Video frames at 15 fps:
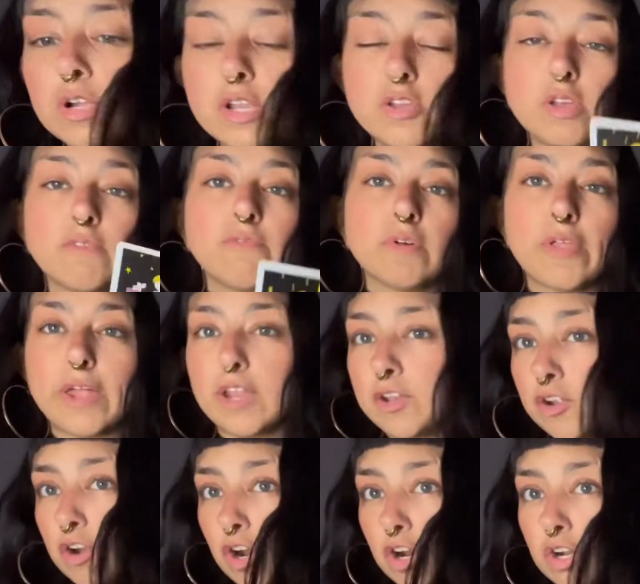and you can feel that in
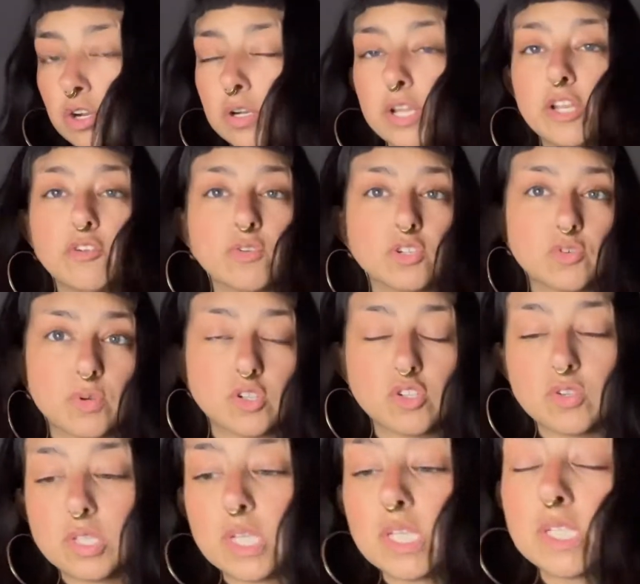your heart and your
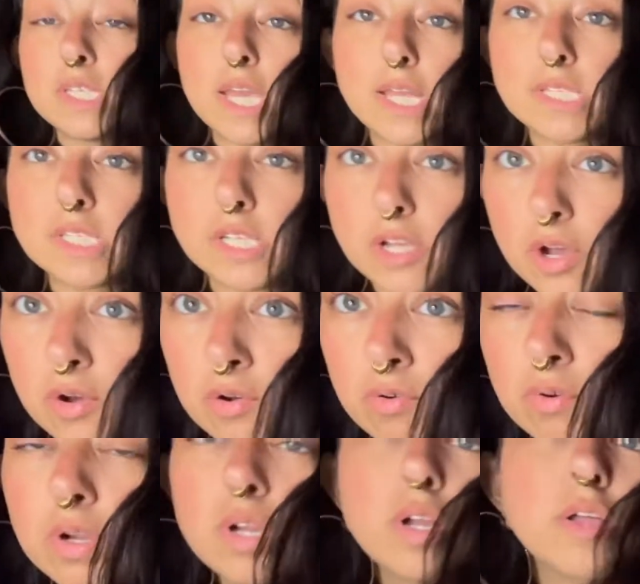intuition says yes,
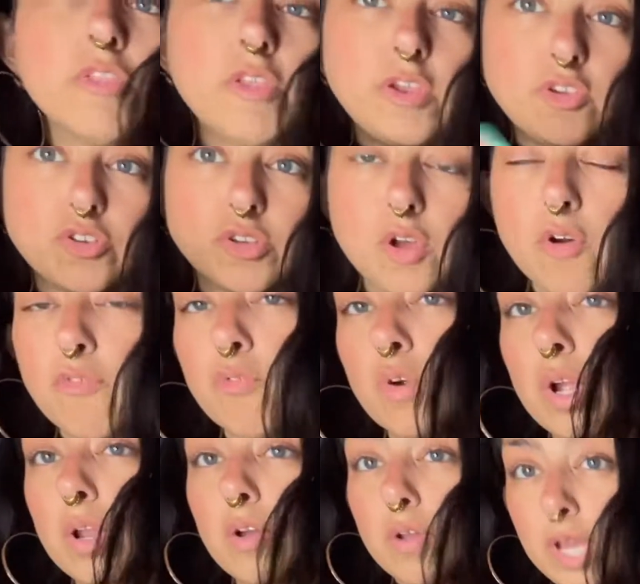go, then you should go for
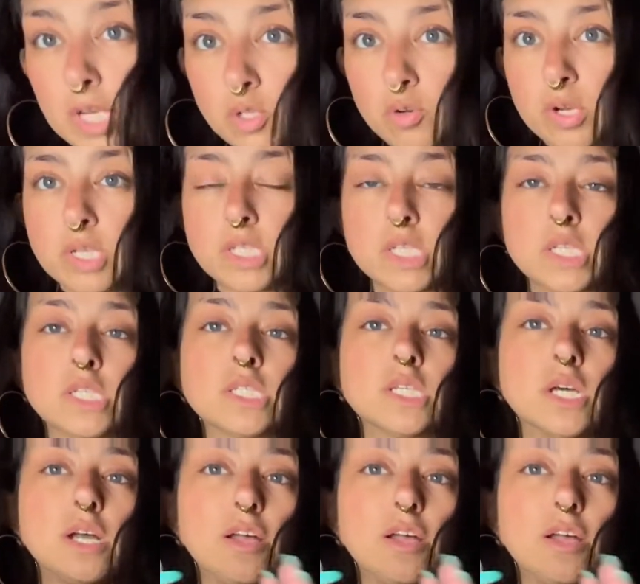it. Okay, Tauruses?